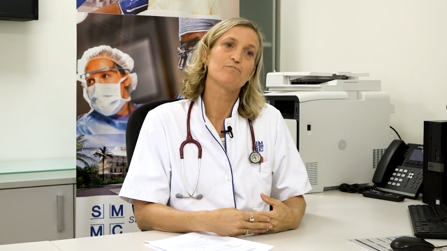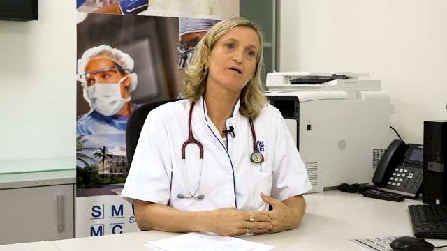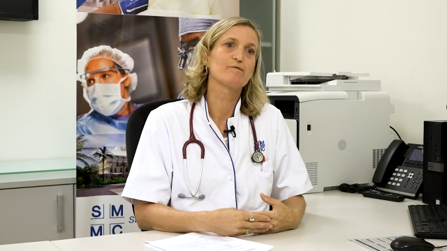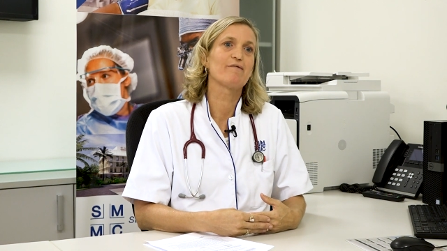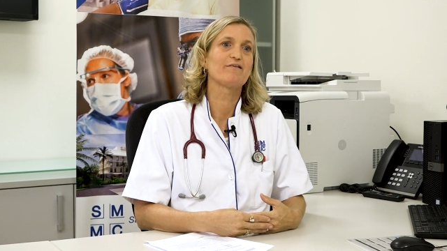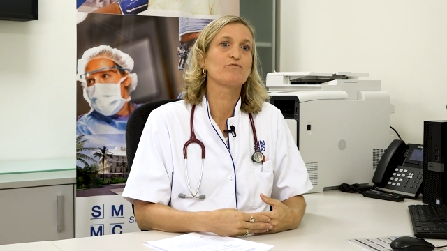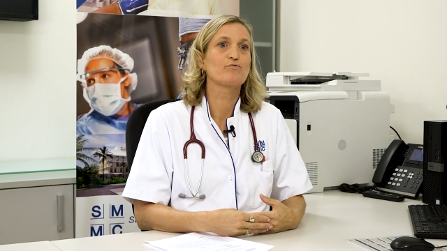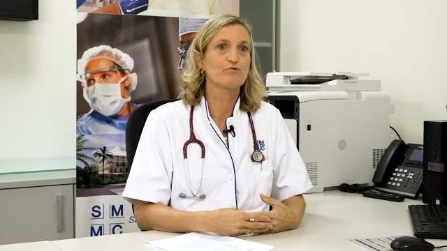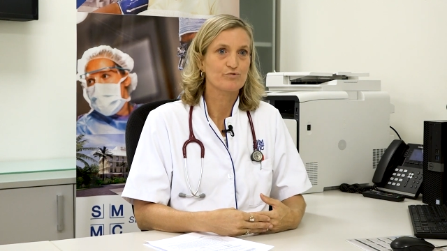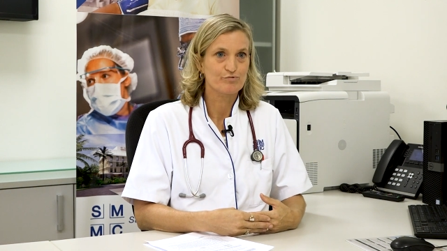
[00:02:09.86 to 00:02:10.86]
Speaker 1: recommend to
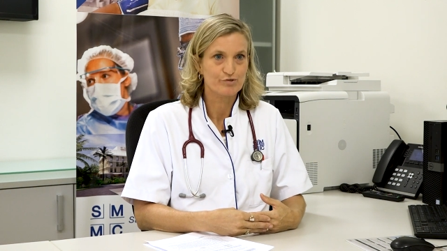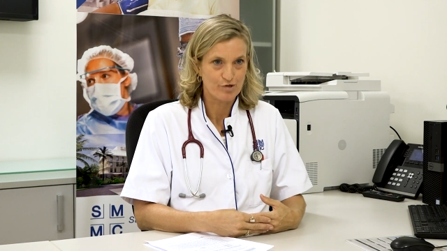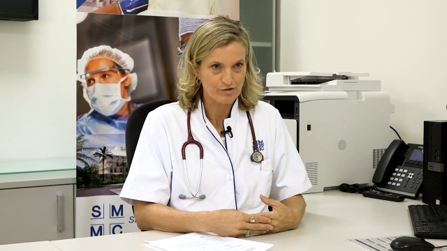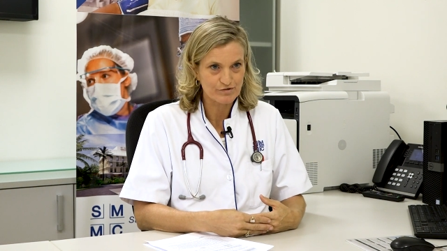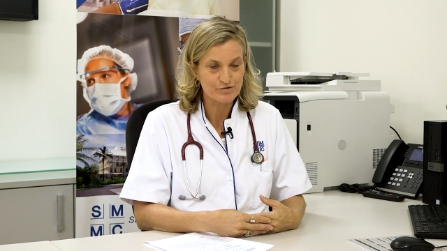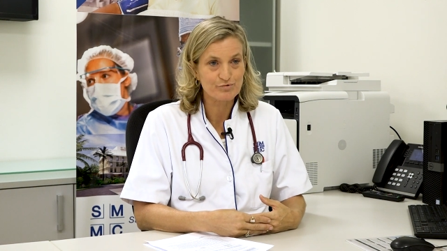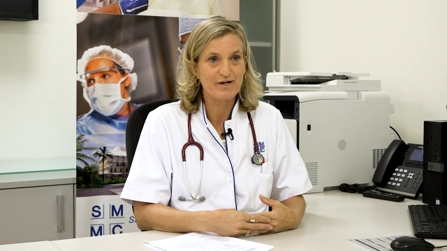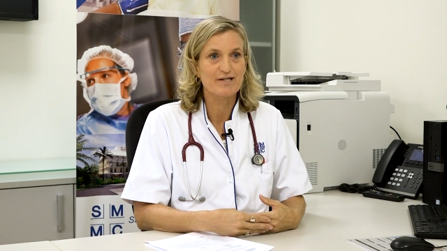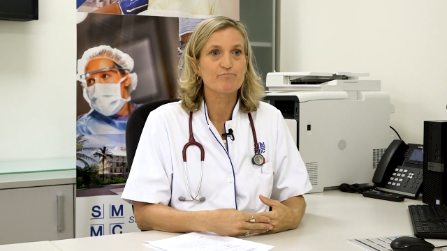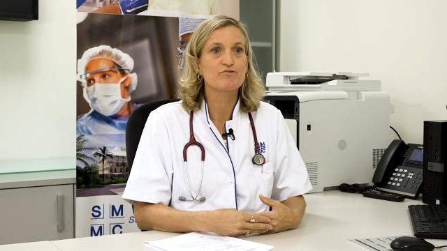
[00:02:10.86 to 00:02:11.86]
go to a doctor to
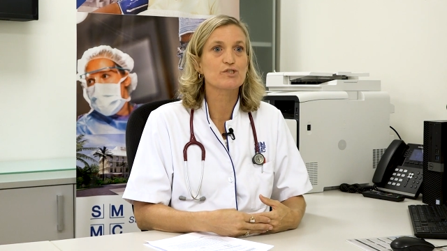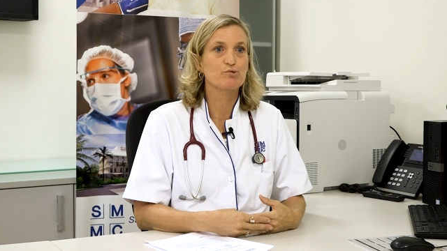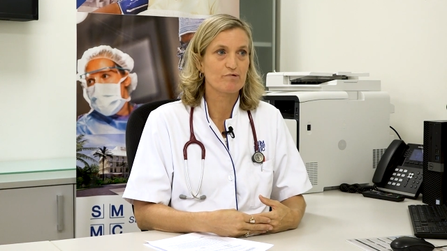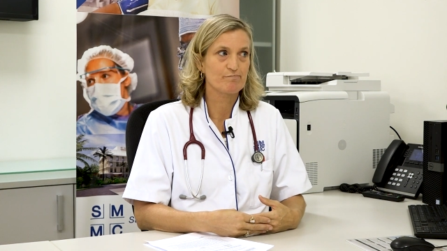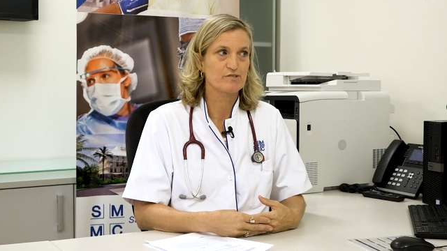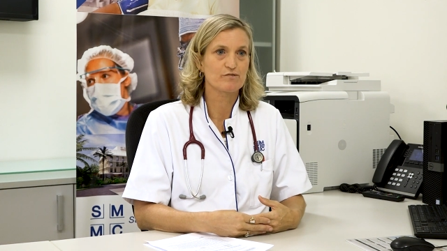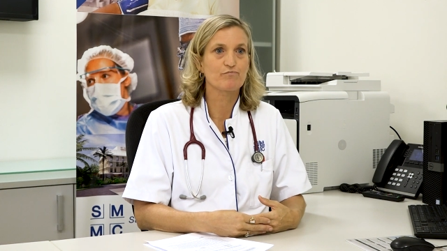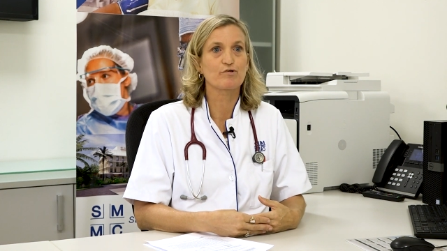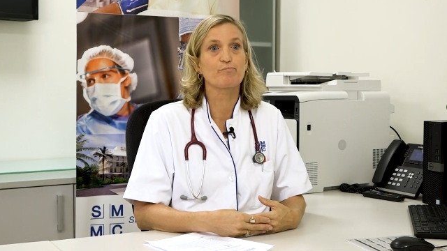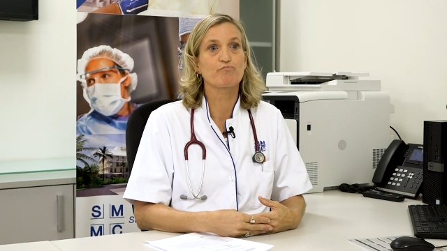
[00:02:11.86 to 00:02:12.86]
get a prescription
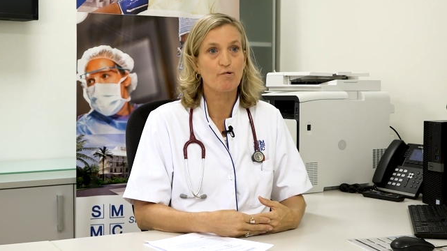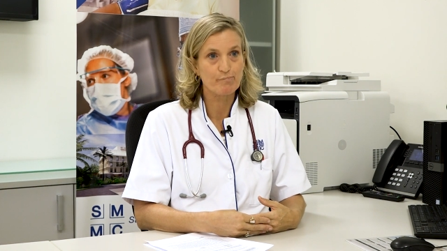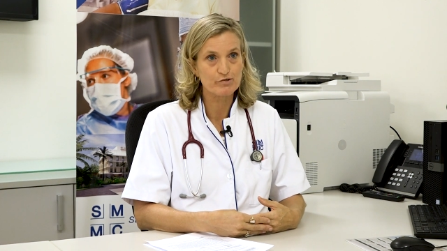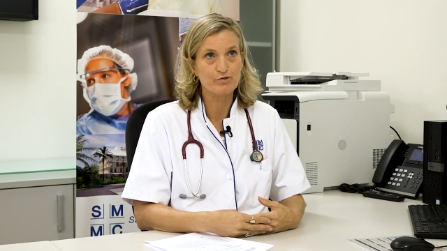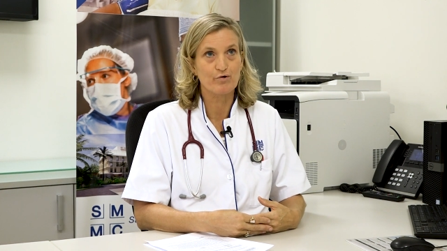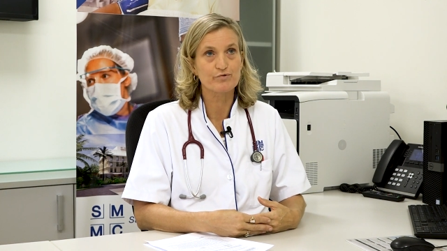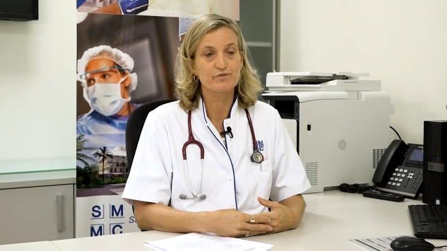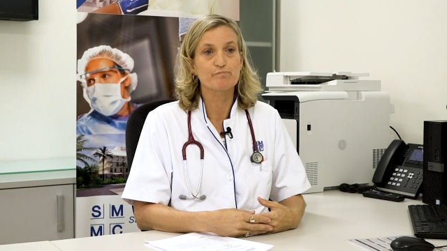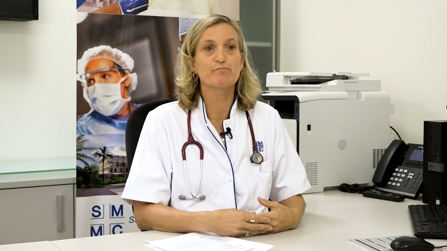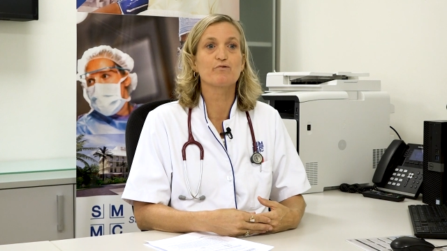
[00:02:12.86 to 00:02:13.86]
for the proper
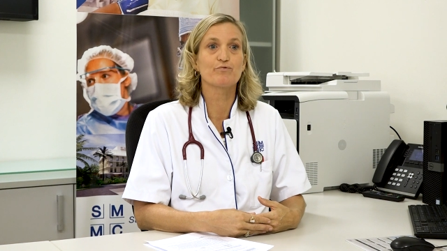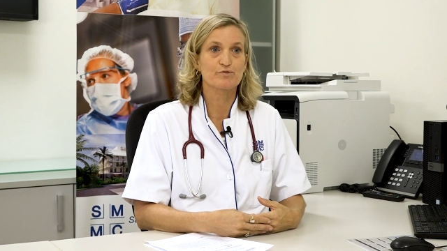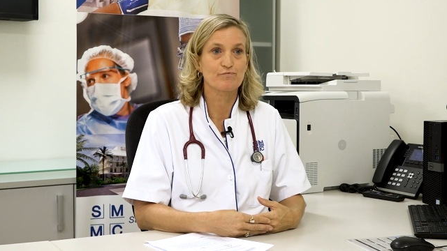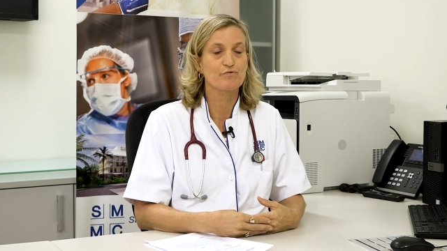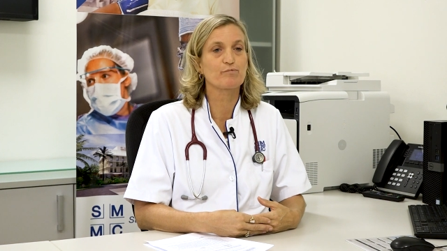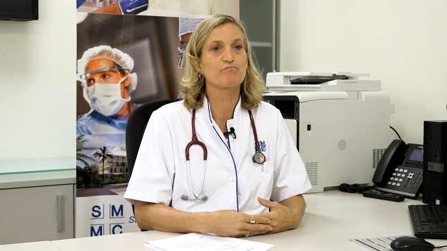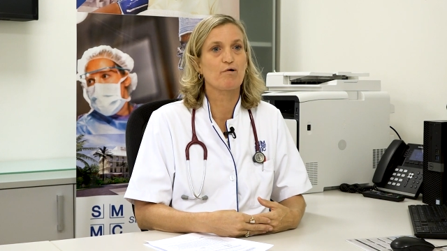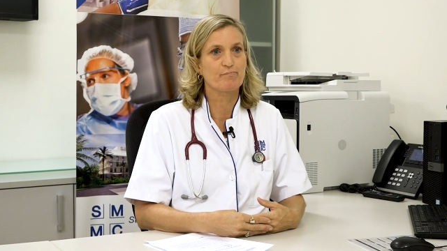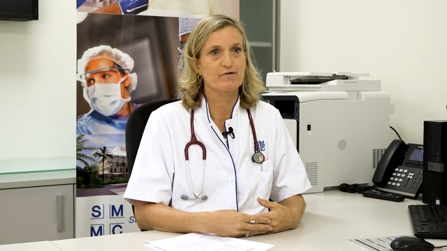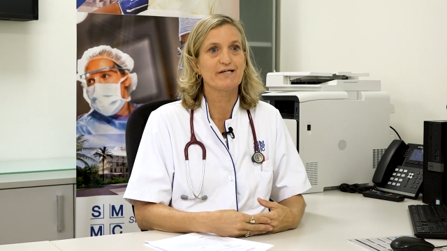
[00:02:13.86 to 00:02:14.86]
dose, but also for the
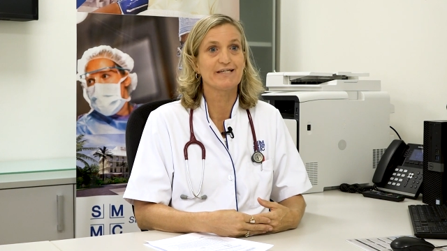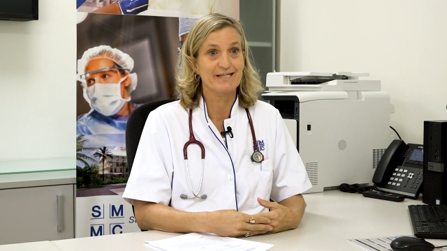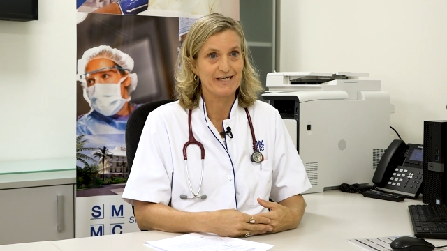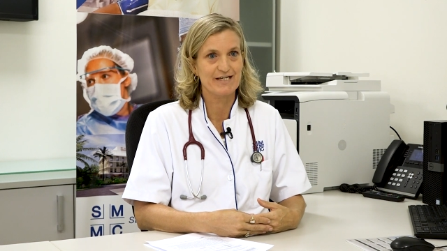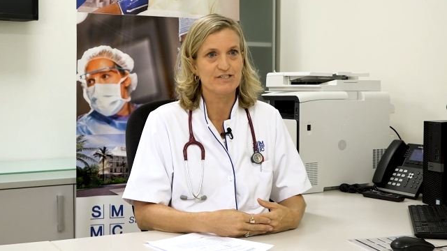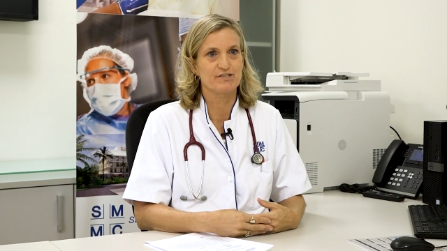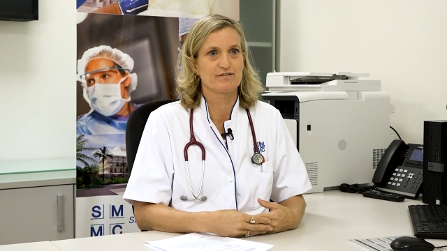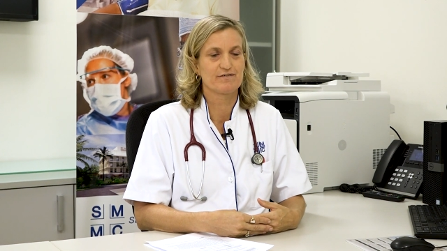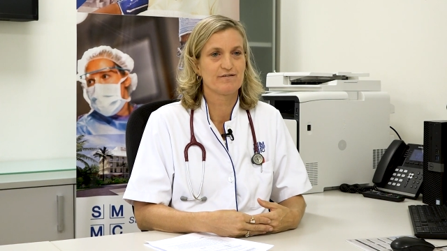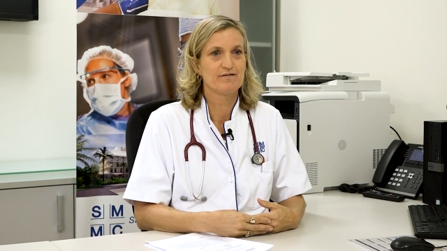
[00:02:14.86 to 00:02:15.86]
proper indication.